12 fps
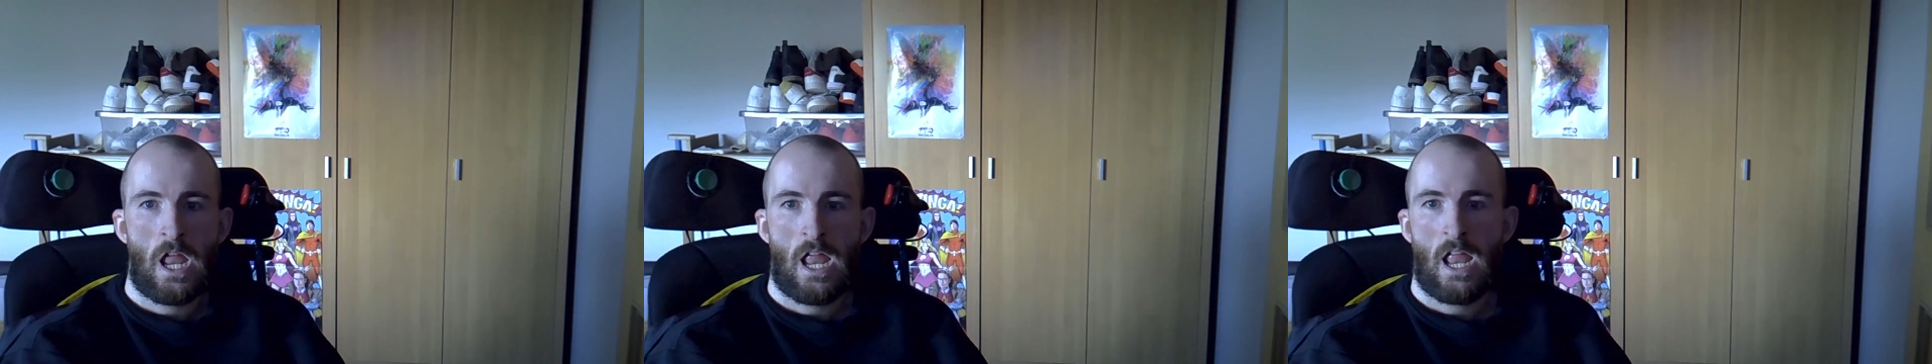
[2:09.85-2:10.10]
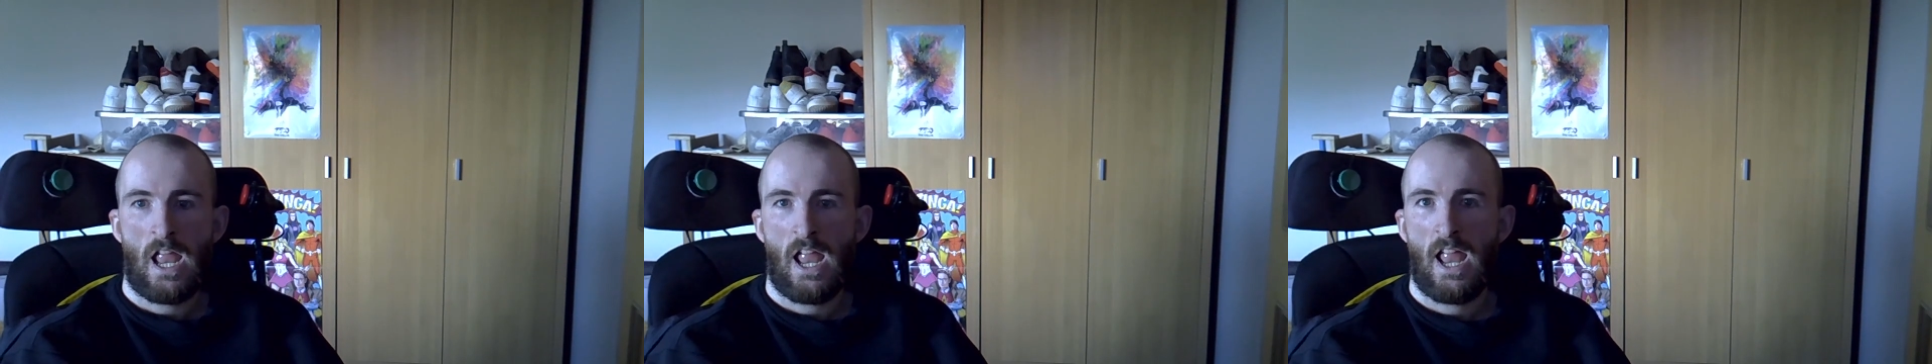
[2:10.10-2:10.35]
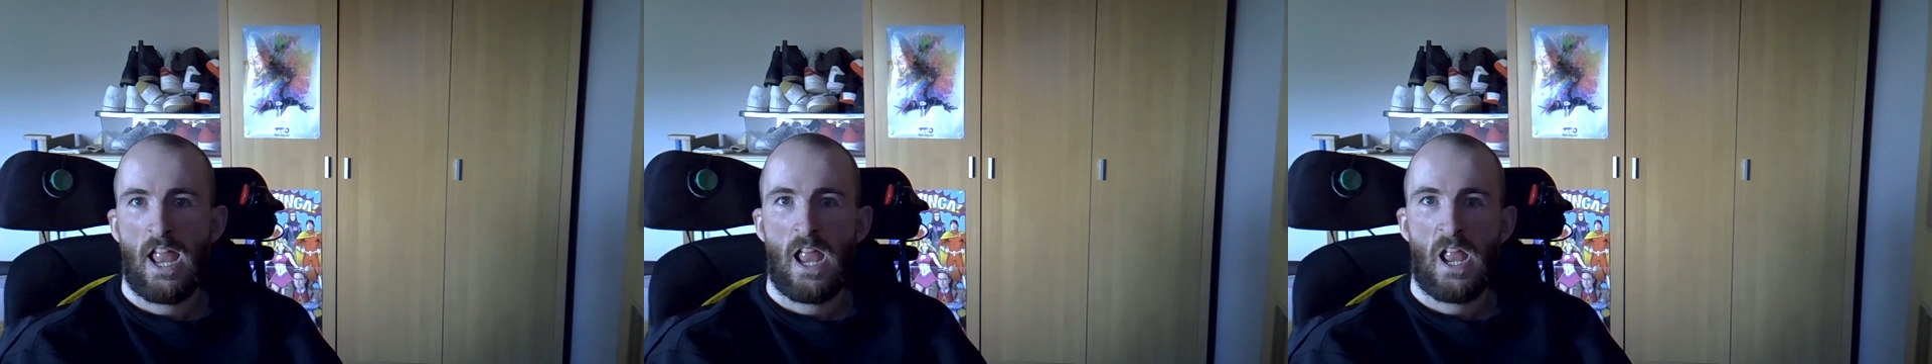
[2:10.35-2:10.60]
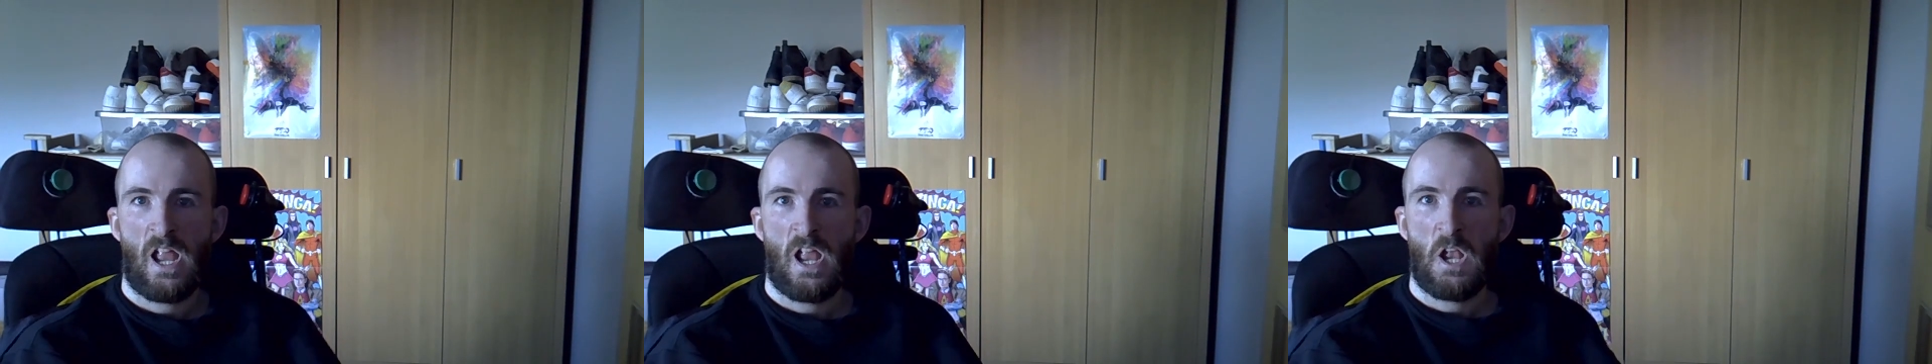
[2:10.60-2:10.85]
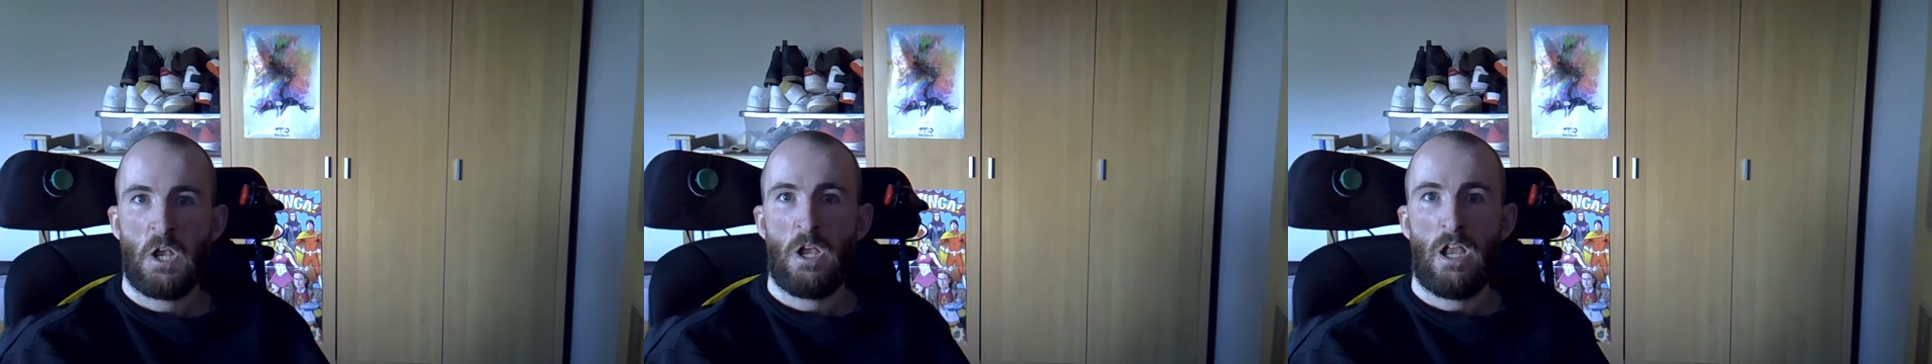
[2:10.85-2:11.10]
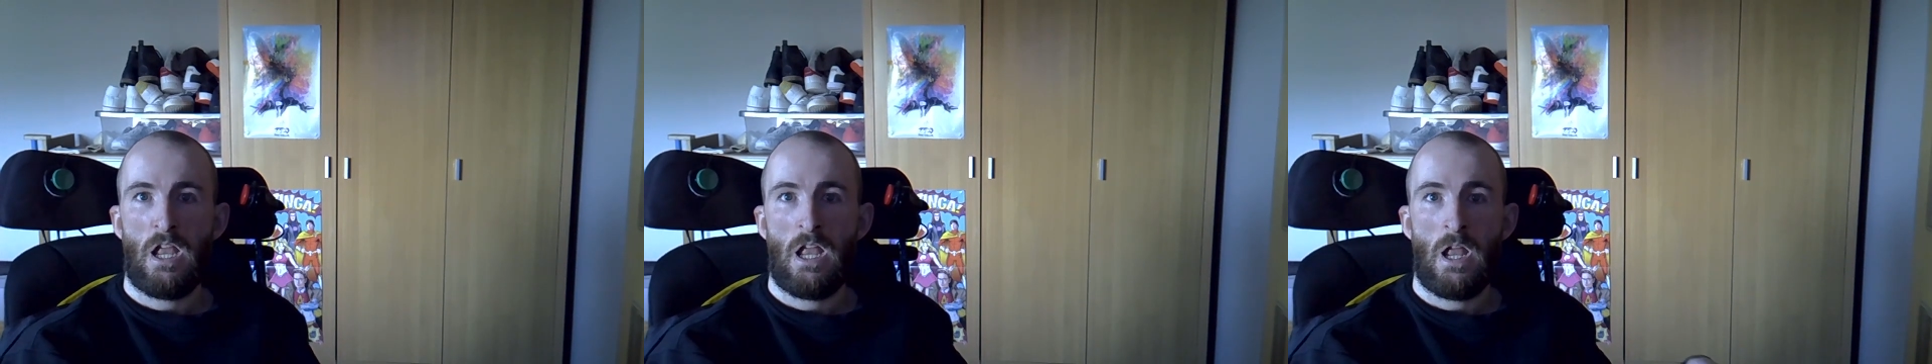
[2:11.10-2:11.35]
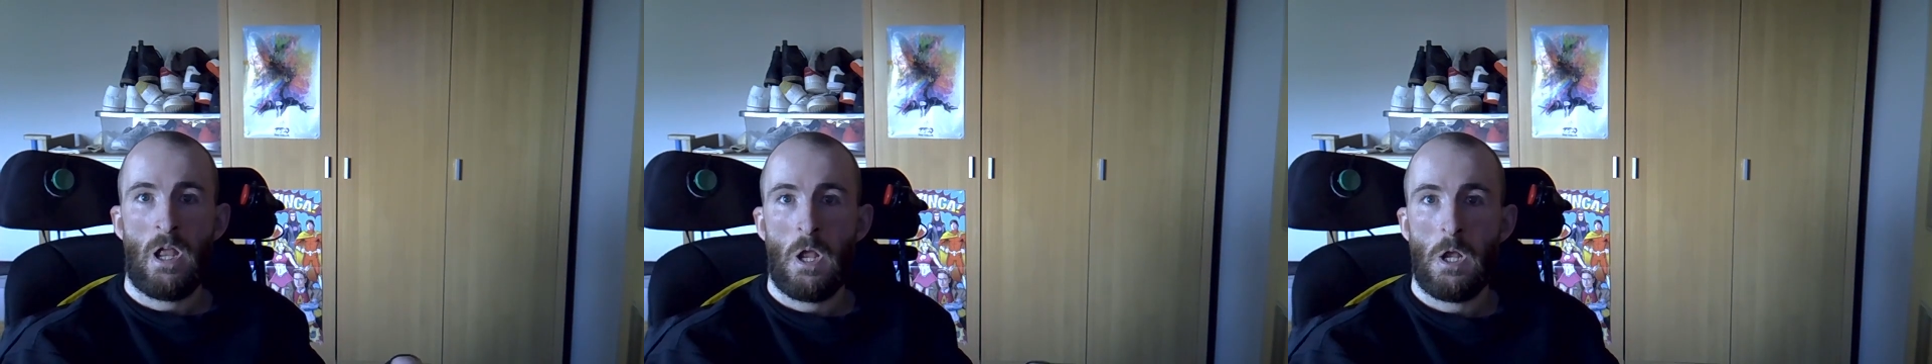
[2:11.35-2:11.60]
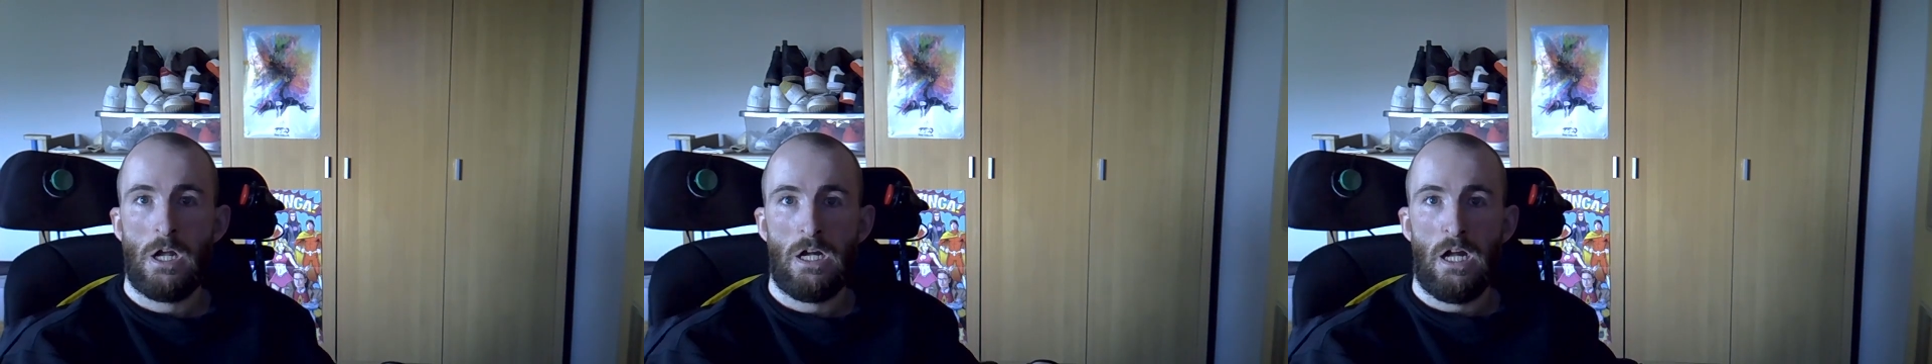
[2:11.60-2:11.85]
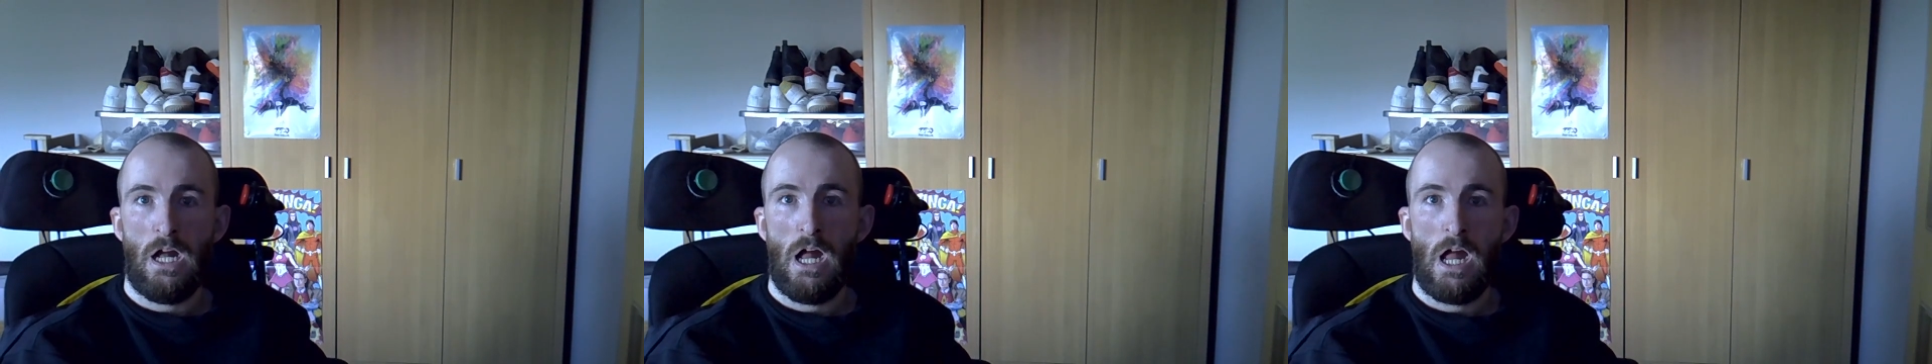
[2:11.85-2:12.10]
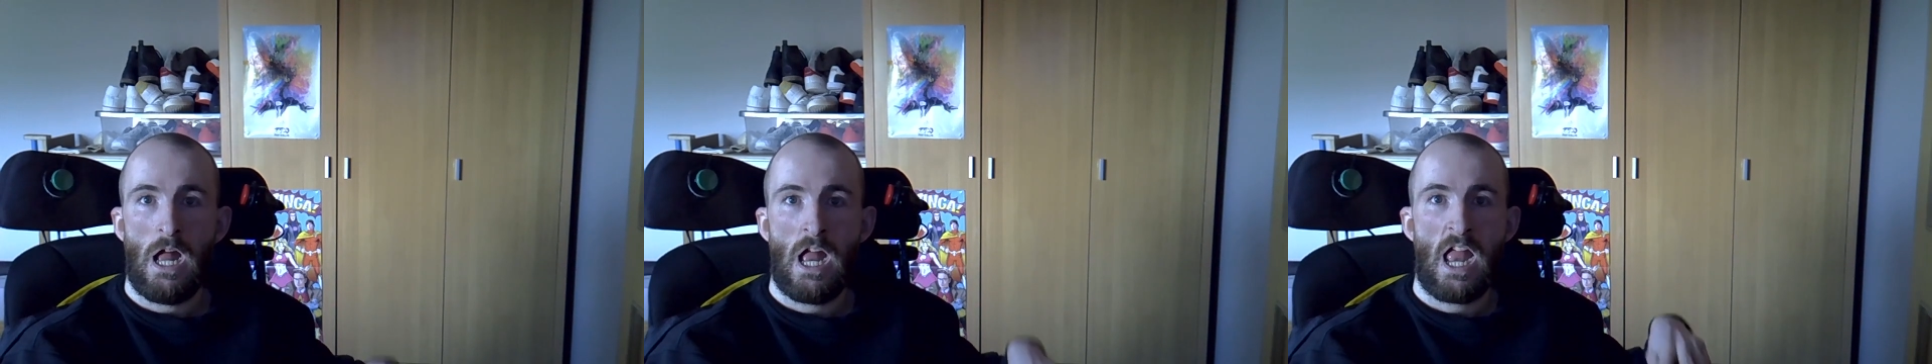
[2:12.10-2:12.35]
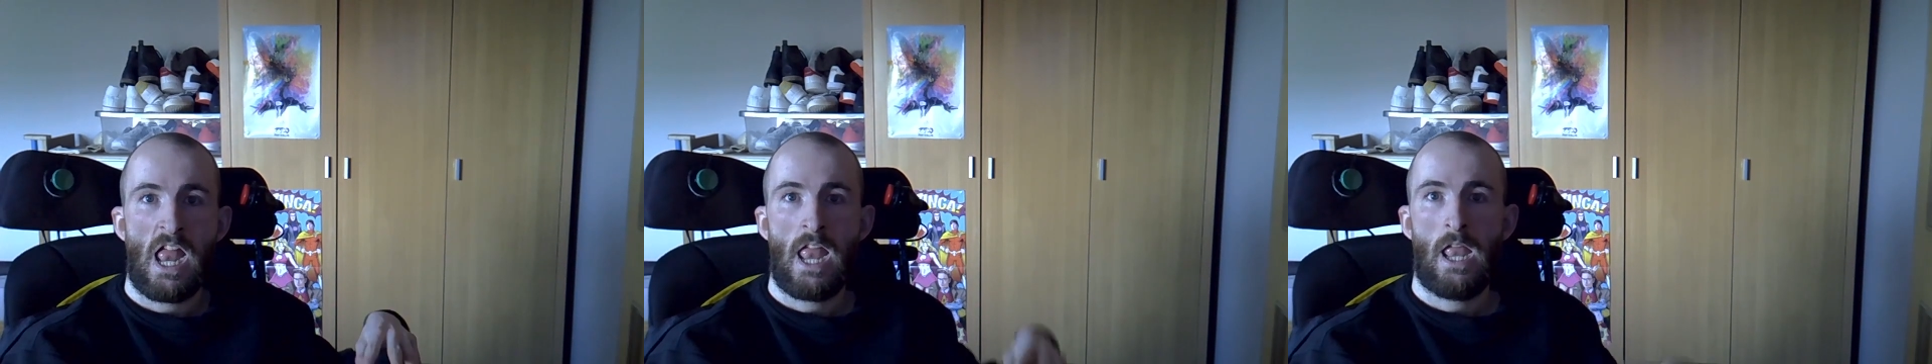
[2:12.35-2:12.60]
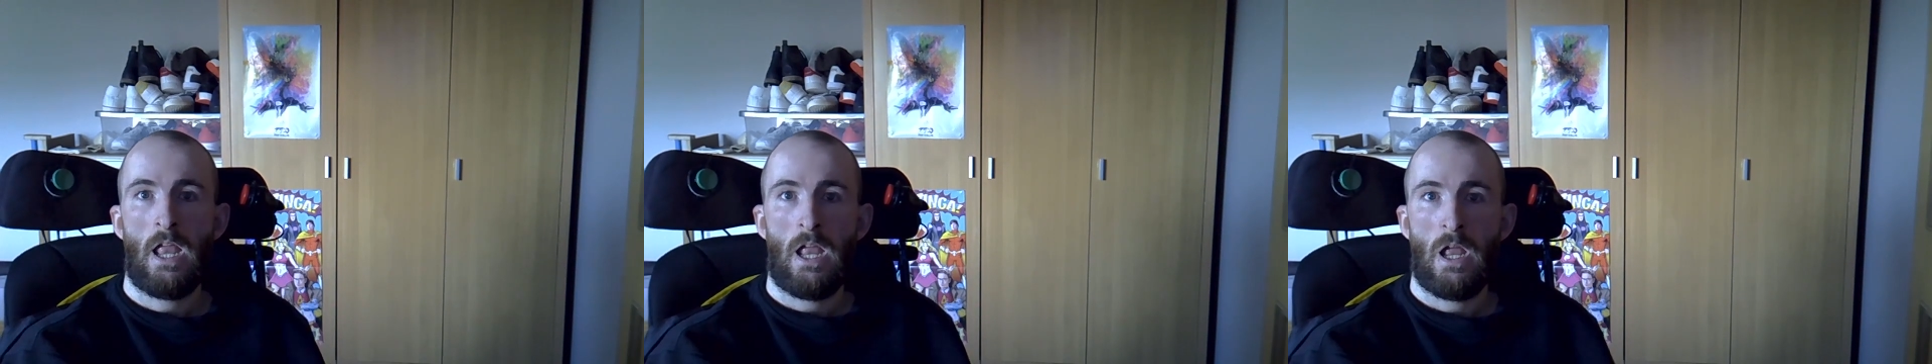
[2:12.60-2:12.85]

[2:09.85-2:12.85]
as generating high-quality text.